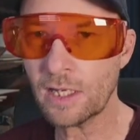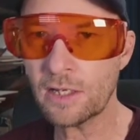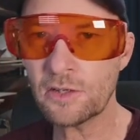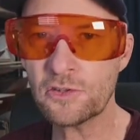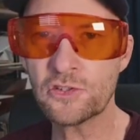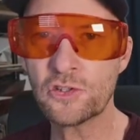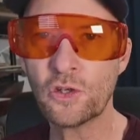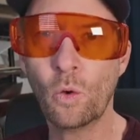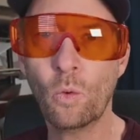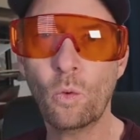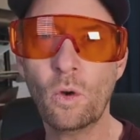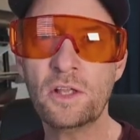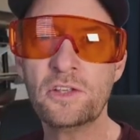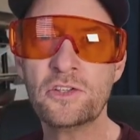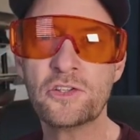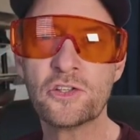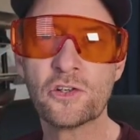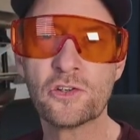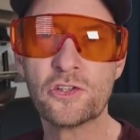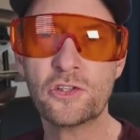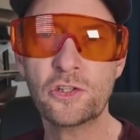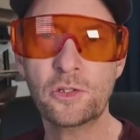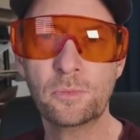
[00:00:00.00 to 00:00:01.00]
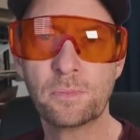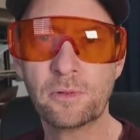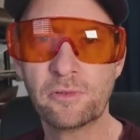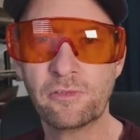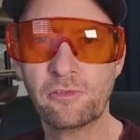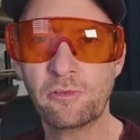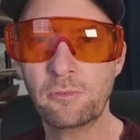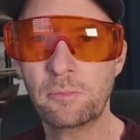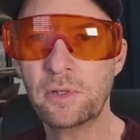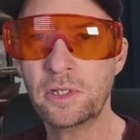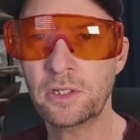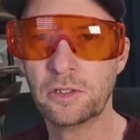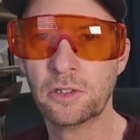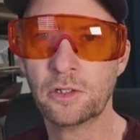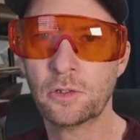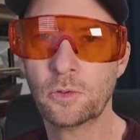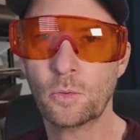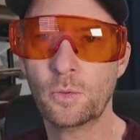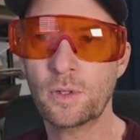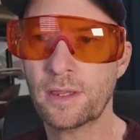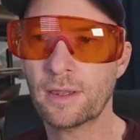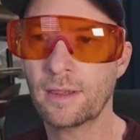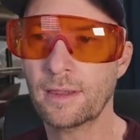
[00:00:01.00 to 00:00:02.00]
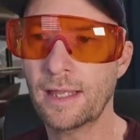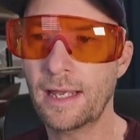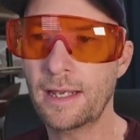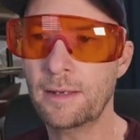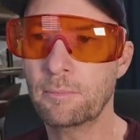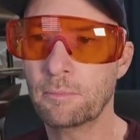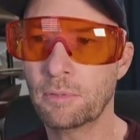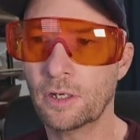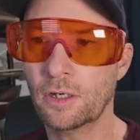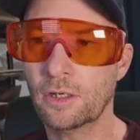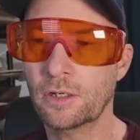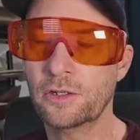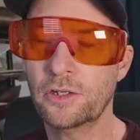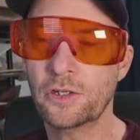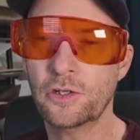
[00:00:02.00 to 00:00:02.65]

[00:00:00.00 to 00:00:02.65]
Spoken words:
So once you're super familiar with Lightburn,